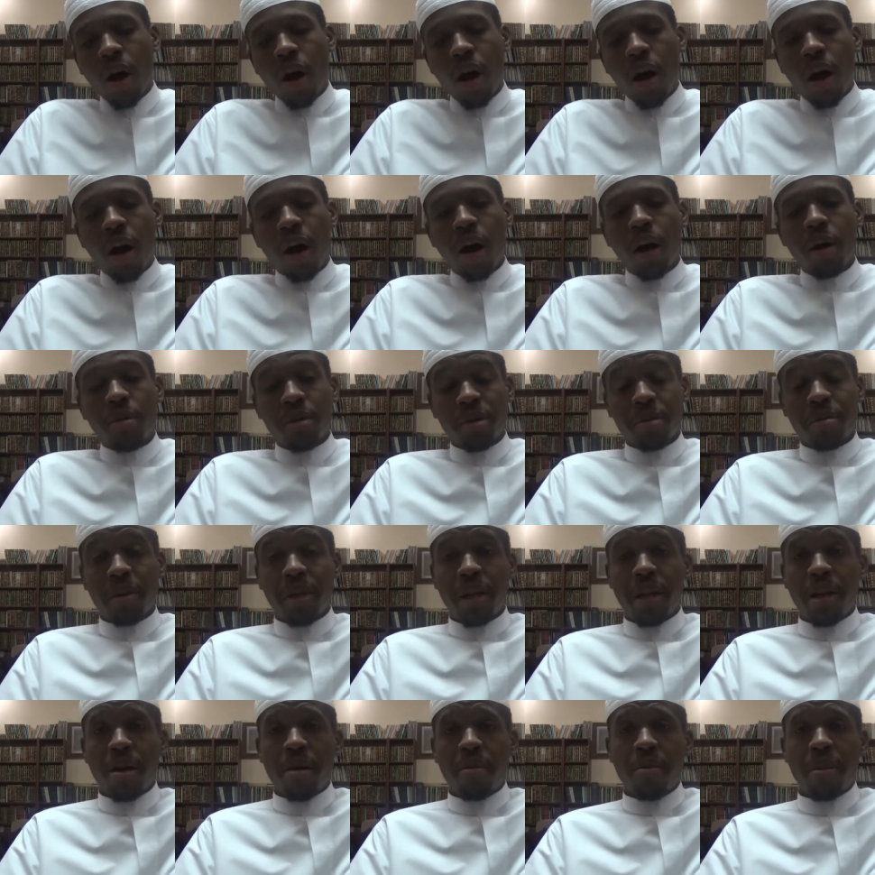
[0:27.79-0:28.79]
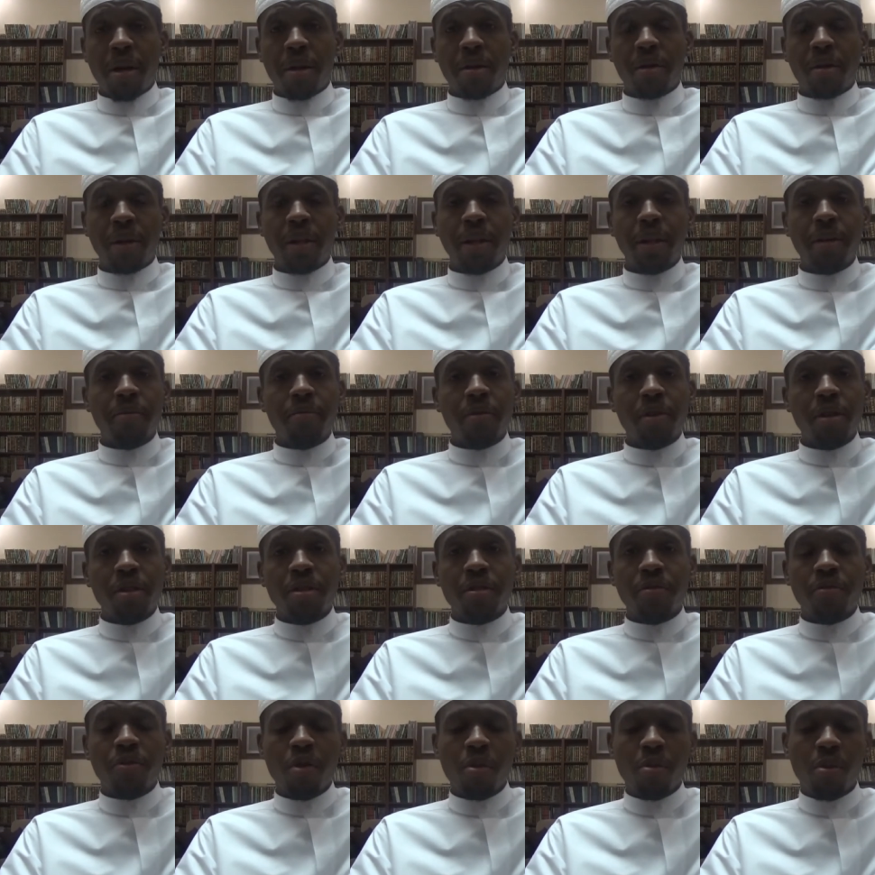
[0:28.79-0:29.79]
Uh, Bismillah ar-Rahman ar-Rahim. First
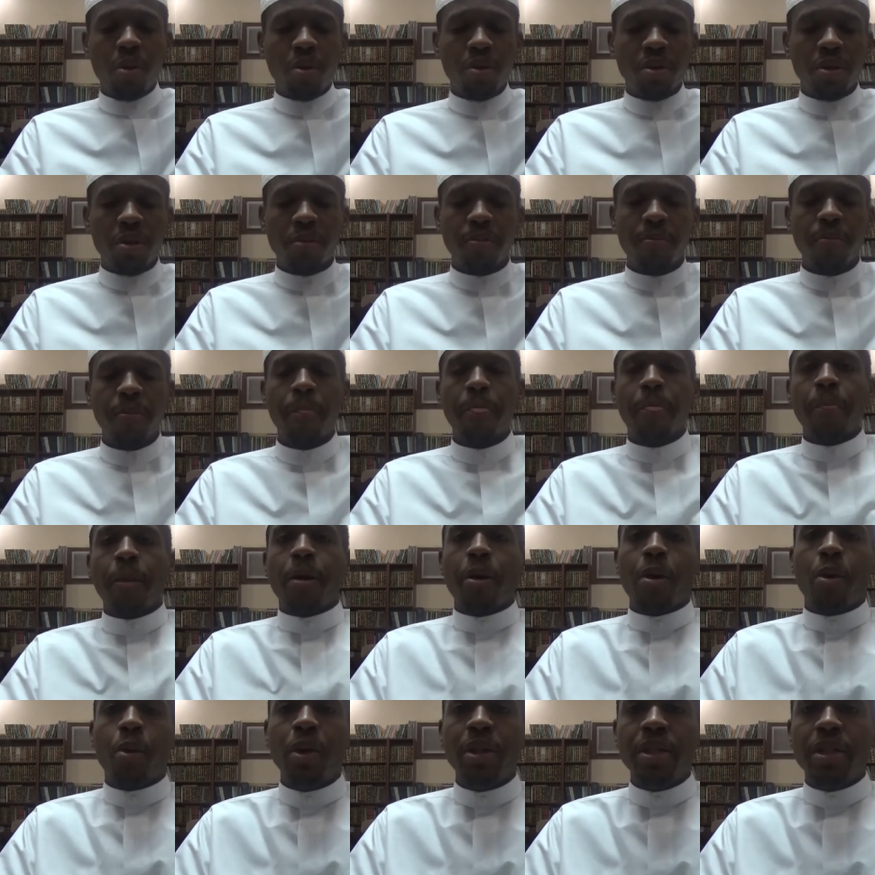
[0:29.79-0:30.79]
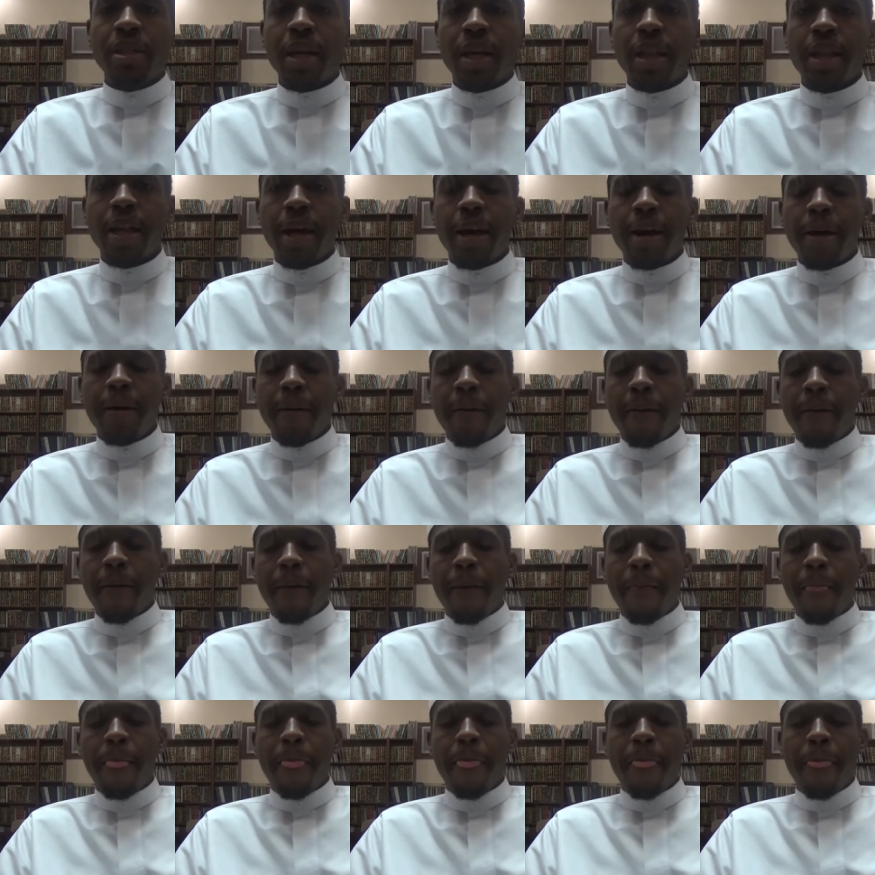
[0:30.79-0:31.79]
and foremost, we say that
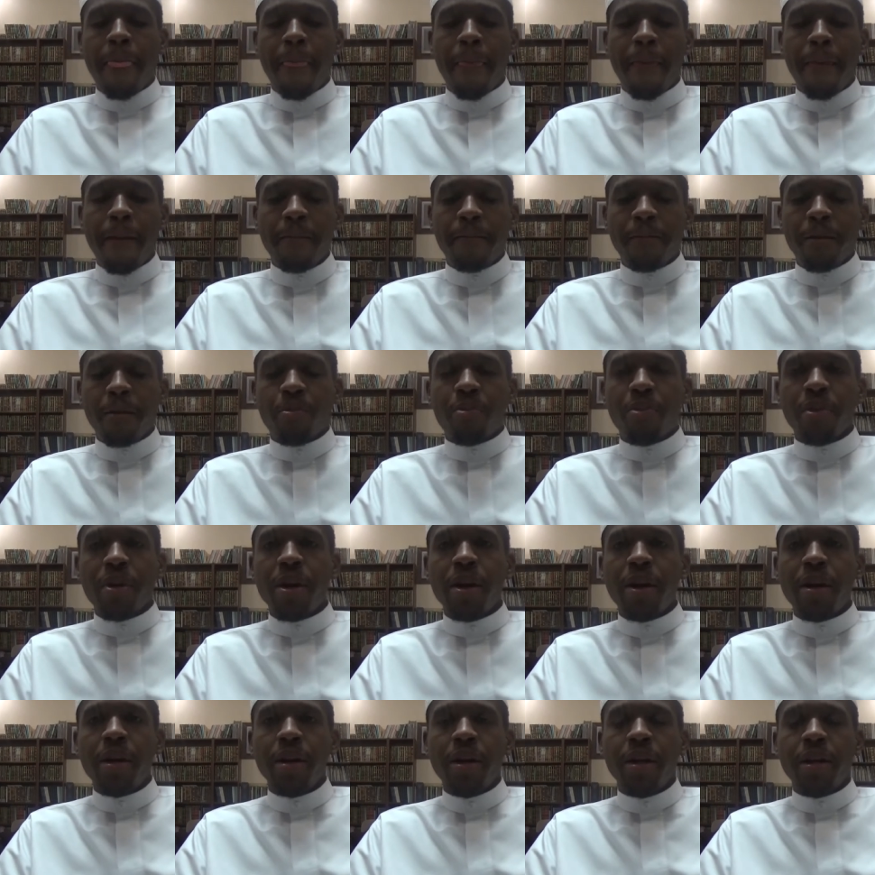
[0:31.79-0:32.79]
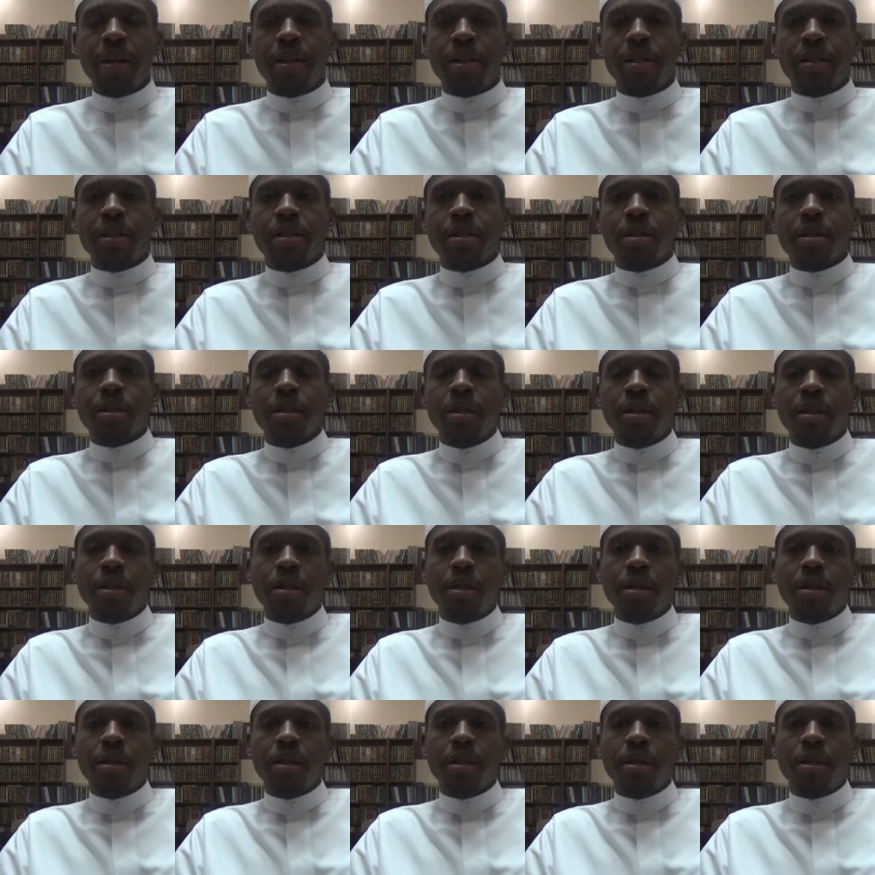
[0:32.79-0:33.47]
the prayer is